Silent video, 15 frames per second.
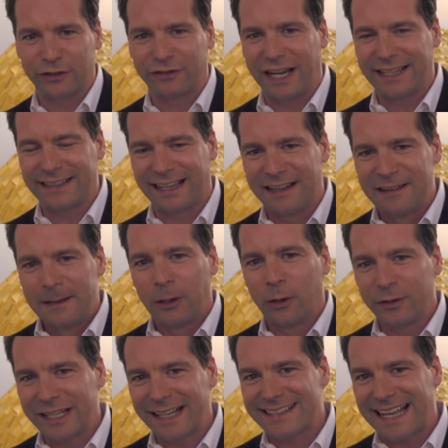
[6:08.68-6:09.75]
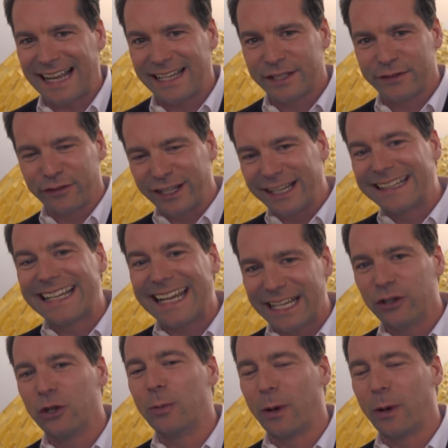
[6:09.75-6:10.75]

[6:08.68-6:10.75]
Facebook, Twitter, YouTube, etc.